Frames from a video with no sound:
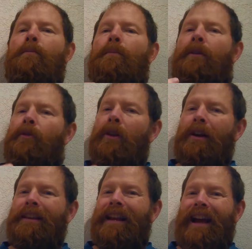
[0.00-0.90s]
But if we look
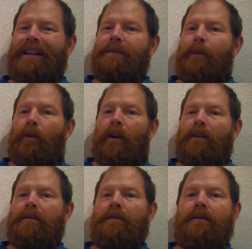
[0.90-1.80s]
at the
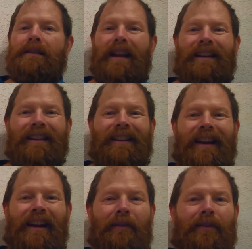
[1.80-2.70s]
exponent, 10 to the
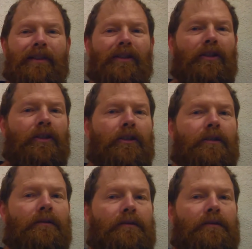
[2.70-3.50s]
negative 3rd,